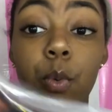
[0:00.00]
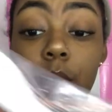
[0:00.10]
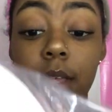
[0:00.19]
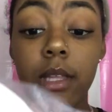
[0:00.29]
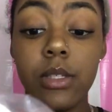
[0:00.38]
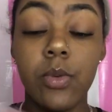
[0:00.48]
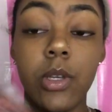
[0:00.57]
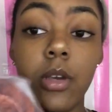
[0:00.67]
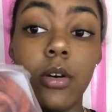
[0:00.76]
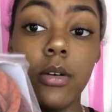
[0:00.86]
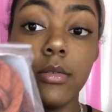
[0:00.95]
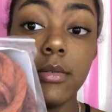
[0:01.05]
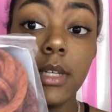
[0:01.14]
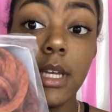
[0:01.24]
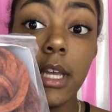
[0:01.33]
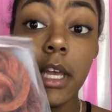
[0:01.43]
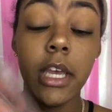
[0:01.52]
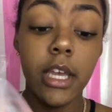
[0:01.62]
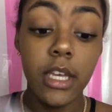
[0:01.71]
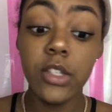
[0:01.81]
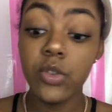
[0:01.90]
Look at this one, y'all.
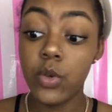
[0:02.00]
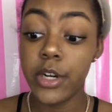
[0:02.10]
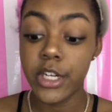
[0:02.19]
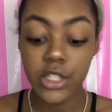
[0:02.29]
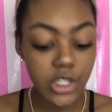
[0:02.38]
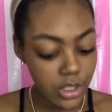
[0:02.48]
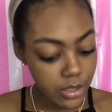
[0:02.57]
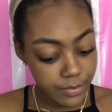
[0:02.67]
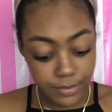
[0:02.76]
It's orange.